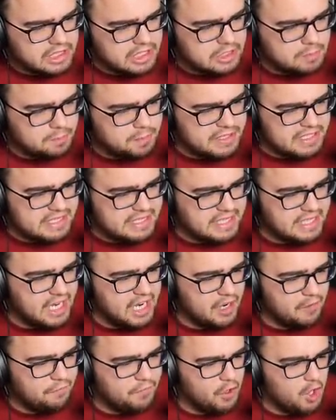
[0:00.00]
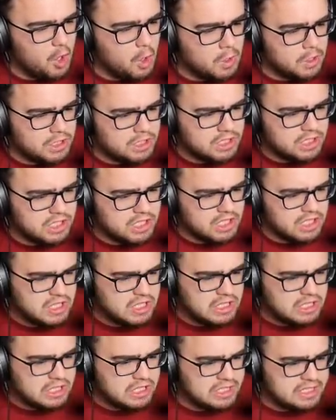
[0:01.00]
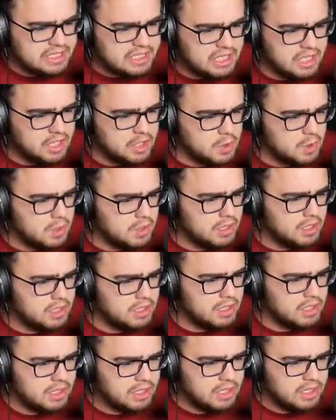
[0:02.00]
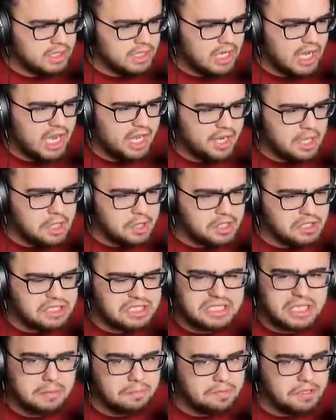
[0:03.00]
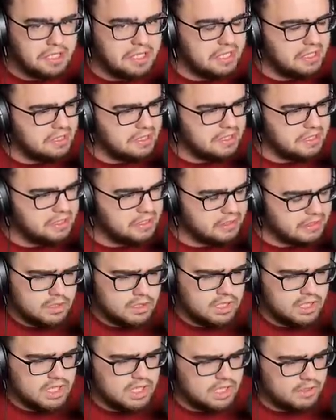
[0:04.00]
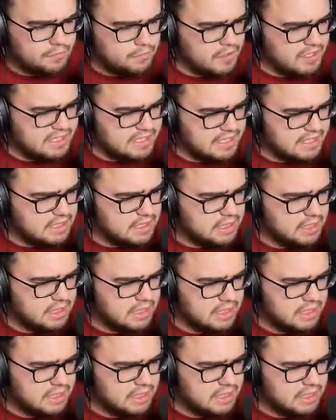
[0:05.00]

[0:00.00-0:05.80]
Just be careful. Let's go. I know there's something in here. Ah, Franklin.